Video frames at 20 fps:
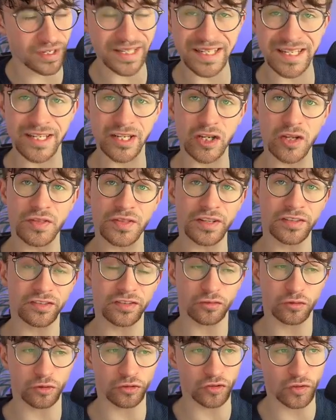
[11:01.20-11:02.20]
here, this
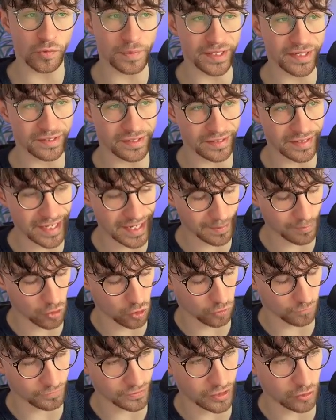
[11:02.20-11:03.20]
is going to be the name
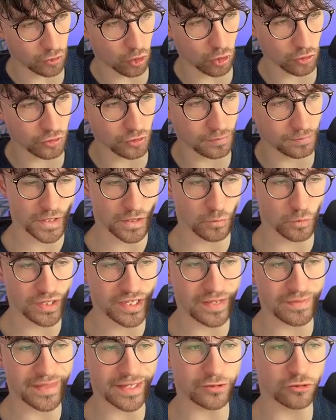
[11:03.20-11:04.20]
of the author. We
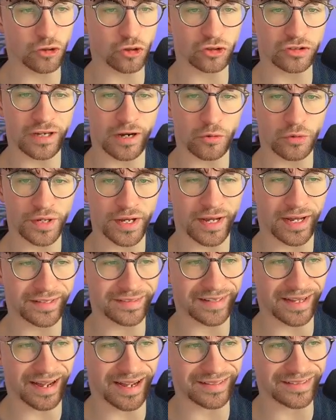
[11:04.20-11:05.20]
can then go down
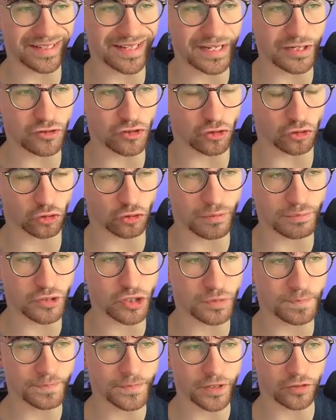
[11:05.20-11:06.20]
and add a
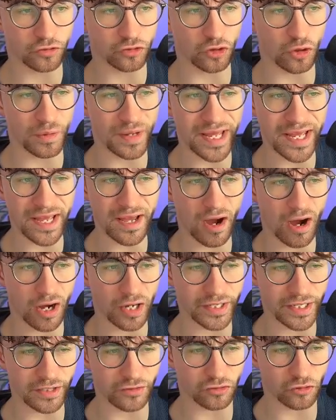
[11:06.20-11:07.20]
description. So
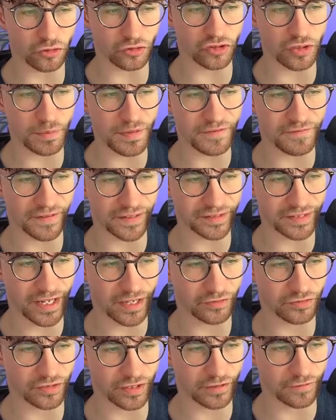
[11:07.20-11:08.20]
AI is going to be
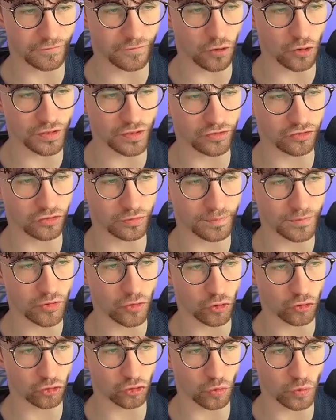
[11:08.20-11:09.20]
fantastic for this.
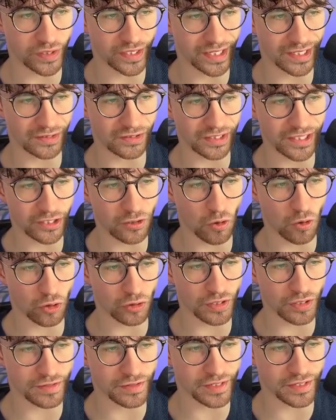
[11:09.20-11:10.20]
So we can click
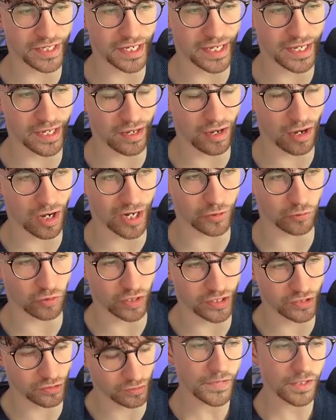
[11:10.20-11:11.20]
on the AI
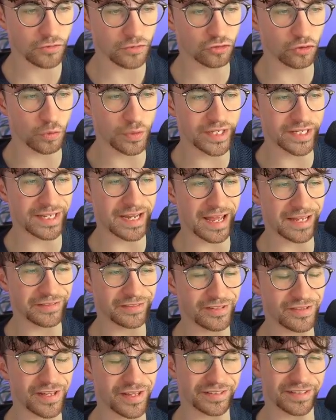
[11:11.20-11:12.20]
writer. So we can
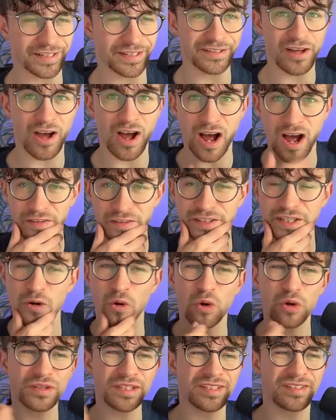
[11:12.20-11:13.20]
enter that in. The
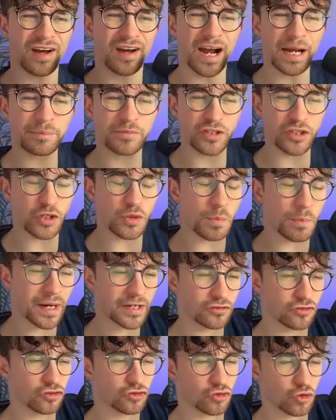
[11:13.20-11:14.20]
only time that you
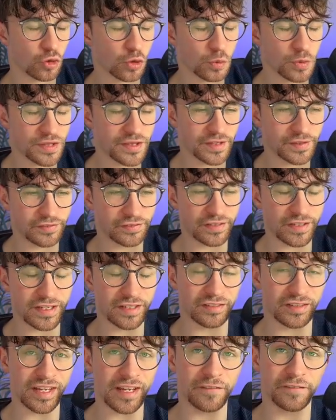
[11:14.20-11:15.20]
might struggle with this
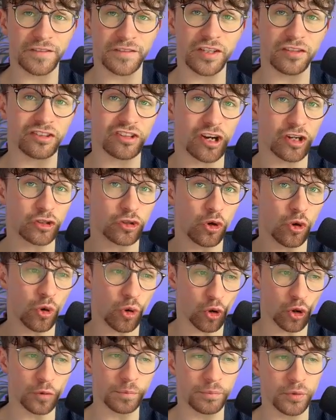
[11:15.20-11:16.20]
is if these are your
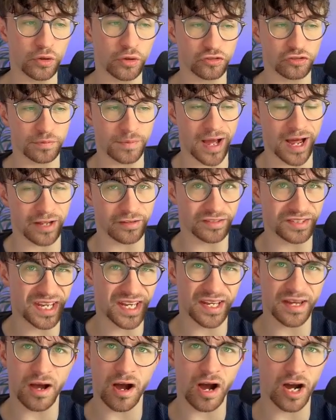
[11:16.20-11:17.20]
own books, as
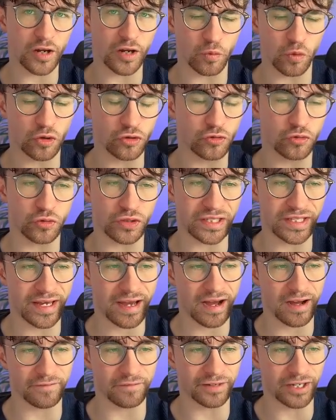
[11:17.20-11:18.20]
AI won't really
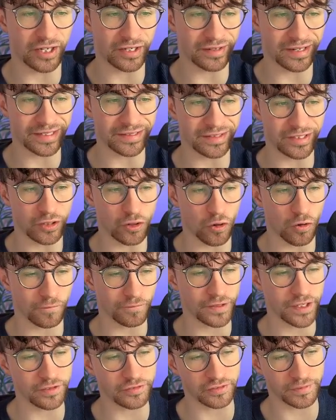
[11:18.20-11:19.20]
have an idea
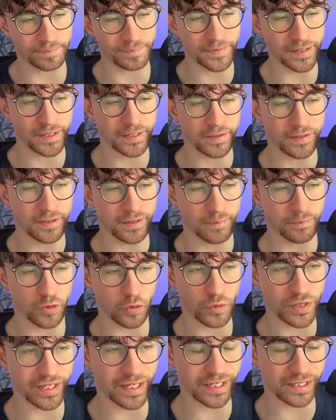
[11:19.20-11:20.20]
of this.
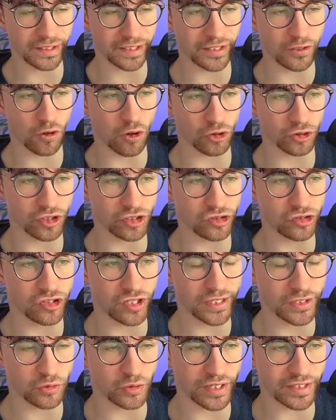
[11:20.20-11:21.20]
But we can click on
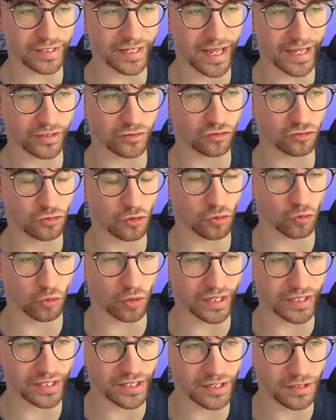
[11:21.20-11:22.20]
generate text
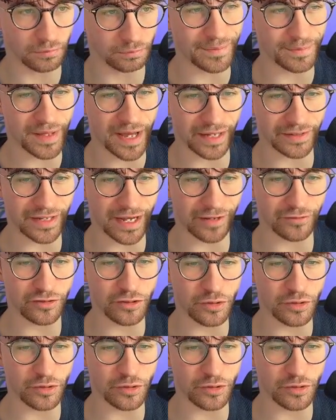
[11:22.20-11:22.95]
right here. And as you